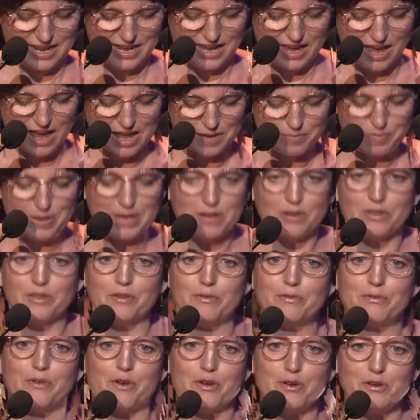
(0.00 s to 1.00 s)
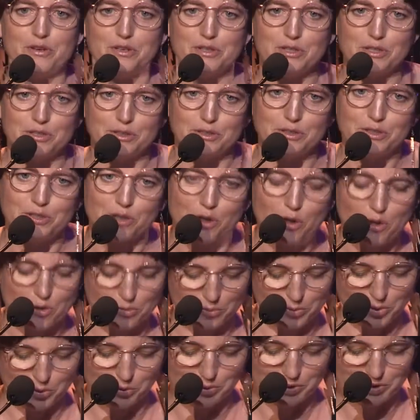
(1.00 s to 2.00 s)
I'd been on the phone to
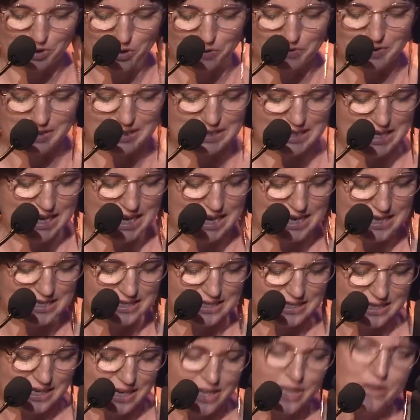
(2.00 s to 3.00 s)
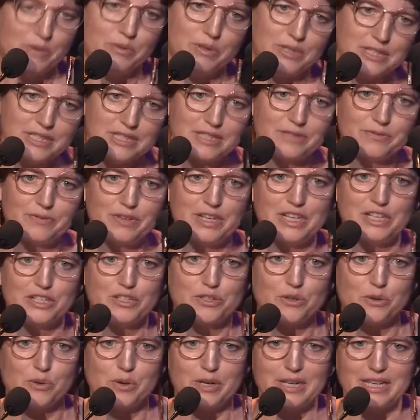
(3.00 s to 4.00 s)
Tom, who was overseas. We'd just
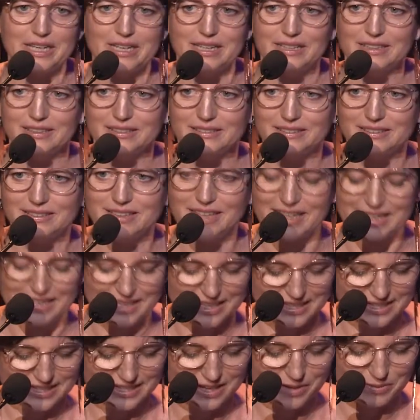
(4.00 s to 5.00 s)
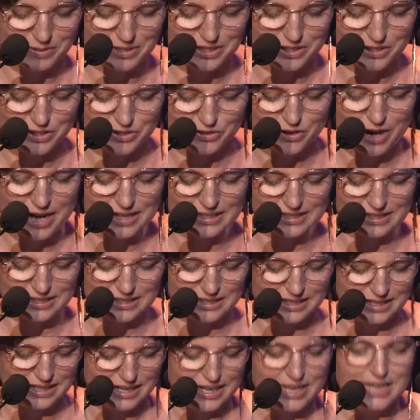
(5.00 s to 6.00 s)
finished talking. I guess I was
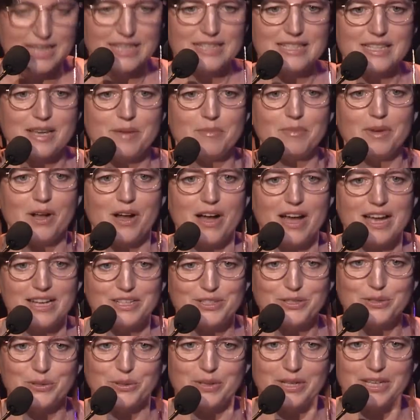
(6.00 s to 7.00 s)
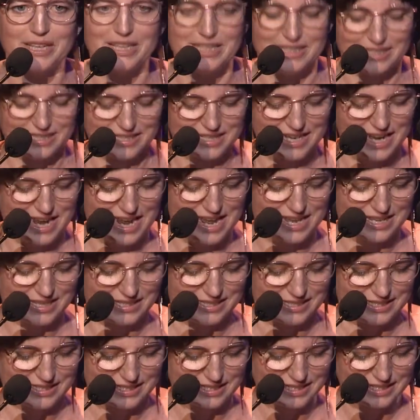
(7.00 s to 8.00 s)
distracted. Some guy took his
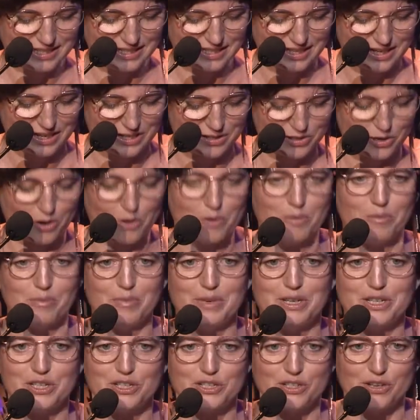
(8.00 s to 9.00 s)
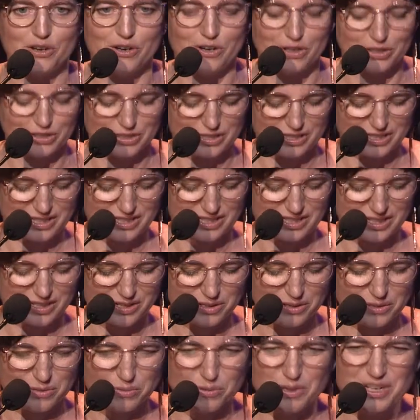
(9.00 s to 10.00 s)
chance. Tom is shocked.
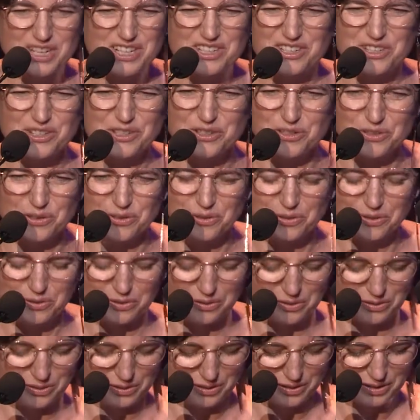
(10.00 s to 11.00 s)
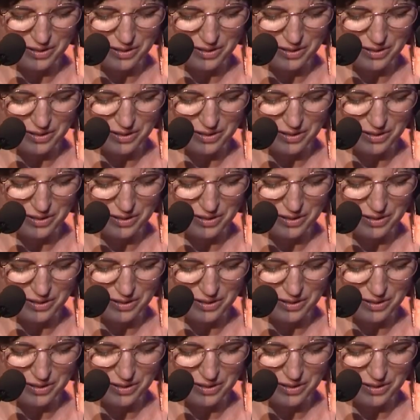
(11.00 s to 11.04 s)
What did you do?